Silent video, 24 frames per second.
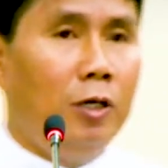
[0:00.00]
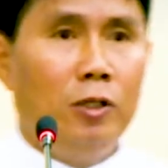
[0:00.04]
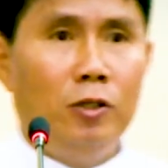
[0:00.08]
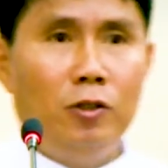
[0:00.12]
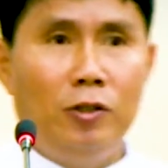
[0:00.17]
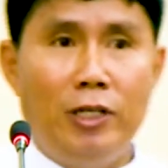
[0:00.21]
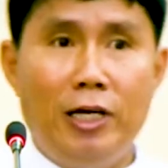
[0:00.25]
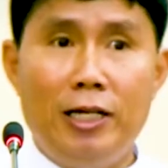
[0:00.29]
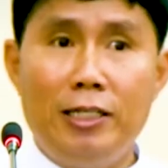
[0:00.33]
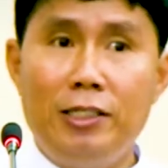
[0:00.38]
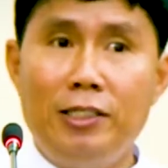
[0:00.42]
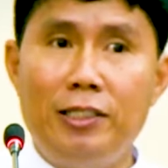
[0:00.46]

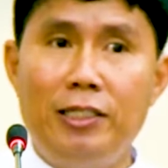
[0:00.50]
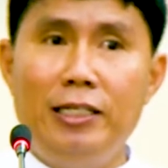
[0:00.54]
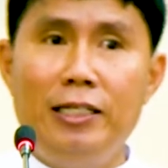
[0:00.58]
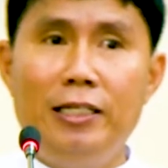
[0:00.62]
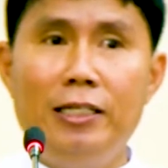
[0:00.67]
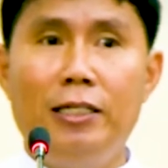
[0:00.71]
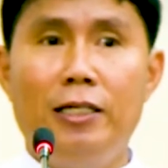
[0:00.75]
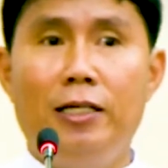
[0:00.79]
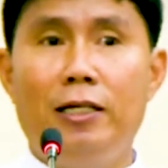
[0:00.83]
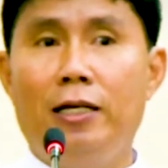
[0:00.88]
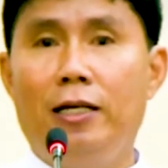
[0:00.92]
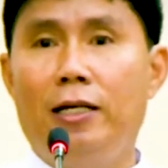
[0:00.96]
So that's
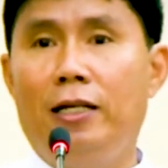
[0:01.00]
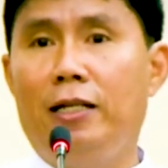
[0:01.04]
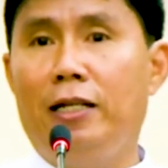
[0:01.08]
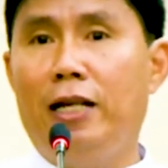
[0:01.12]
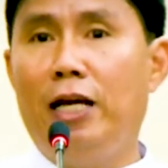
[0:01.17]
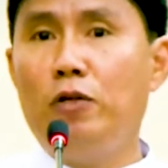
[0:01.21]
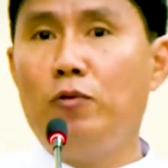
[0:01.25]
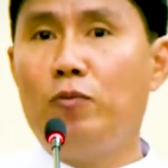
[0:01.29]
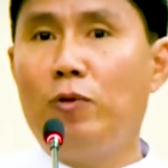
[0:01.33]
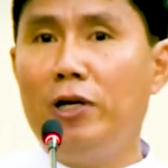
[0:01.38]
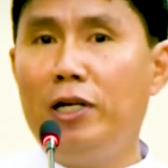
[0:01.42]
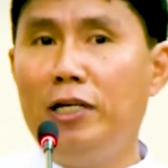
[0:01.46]
the
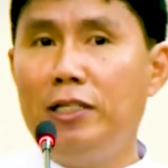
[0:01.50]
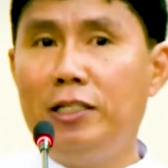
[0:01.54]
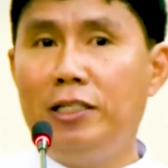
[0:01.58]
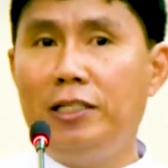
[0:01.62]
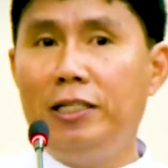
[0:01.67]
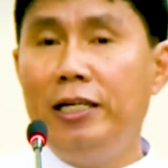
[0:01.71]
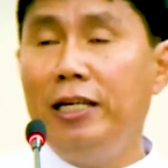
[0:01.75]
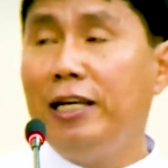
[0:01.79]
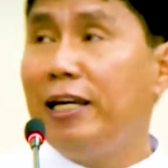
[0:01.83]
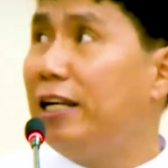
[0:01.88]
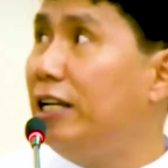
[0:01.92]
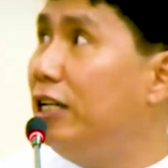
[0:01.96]
next one is
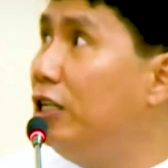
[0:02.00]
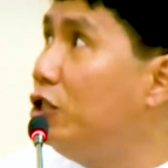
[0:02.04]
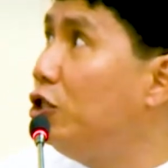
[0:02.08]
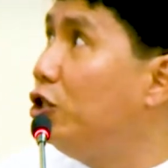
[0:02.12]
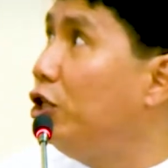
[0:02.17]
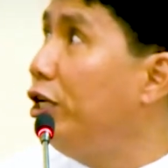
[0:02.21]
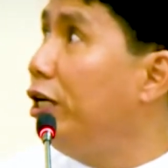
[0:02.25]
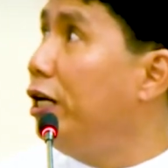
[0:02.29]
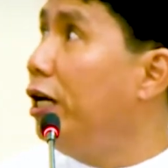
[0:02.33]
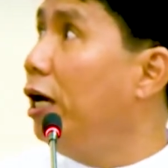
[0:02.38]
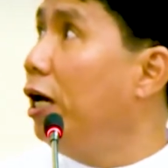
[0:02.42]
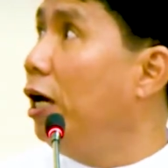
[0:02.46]
the
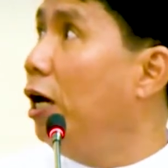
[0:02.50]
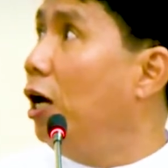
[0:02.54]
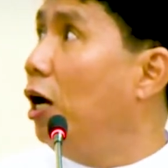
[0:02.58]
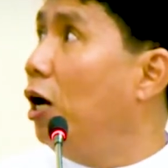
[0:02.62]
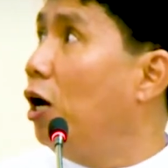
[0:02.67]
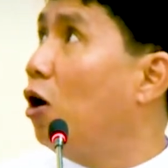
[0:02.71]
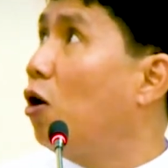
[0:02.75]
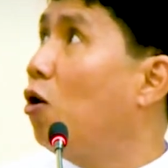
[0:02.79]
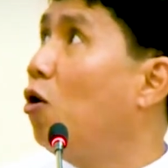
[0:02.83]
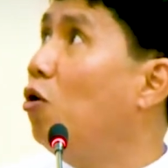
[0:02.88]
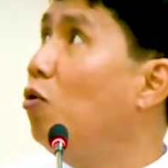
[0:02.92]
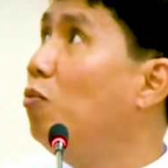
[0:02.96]
Ganesian
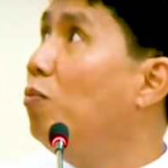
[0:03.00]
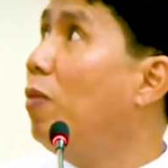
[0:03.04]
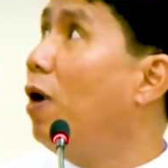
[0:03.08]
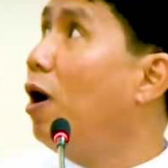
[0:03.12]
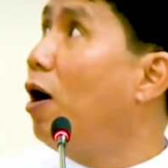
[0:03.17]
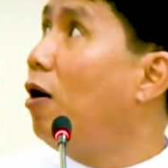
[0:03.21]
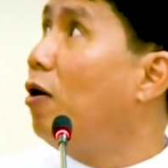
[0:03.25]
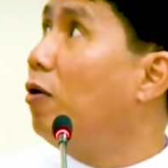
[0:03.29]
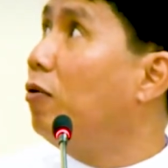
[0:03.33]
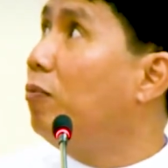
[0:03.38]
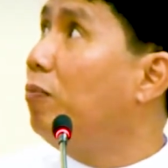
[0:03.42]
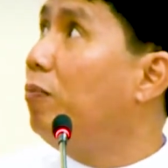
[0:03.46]

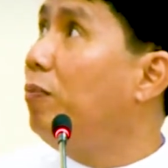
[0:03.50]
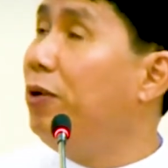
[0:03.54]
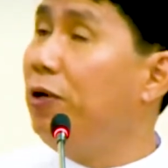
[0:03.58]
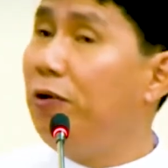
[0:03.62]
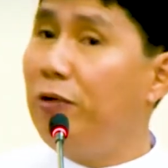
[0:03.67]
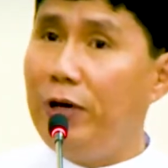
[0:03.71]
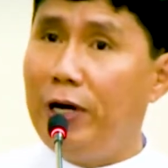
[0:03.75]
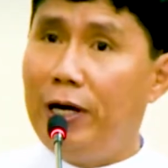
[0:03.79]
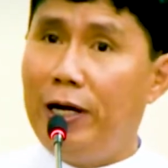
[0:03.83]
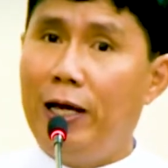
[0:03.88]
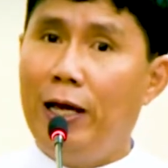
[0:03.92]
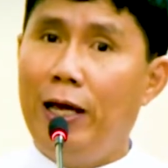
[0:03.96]
Kongbao
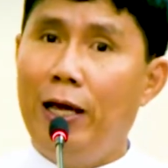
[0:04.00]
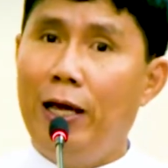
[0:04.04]
period.